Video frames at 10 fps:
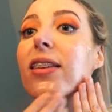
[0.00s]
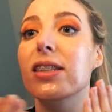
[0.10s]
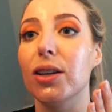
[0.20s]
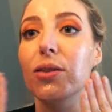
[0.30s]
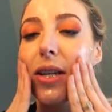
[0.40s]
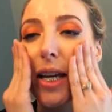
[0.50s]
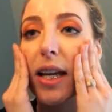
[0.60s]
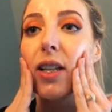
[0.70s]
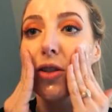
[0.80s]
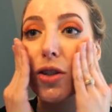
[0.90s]
silky
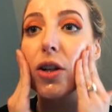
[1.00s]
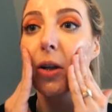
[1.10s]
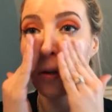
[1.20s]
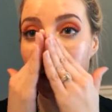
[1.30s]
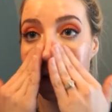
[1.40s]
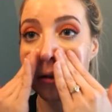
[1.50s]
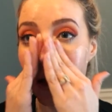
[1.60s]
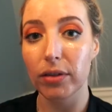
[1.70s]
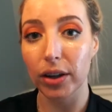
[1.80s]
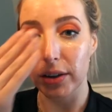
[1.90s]
and turns
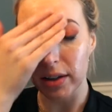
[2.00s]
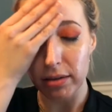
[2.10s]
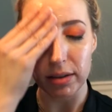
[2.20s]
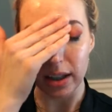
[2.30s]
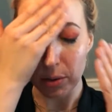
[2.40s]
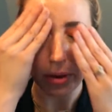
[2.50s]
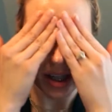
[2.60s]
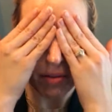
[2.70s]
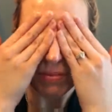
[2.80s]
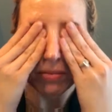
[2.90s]
very liquidy.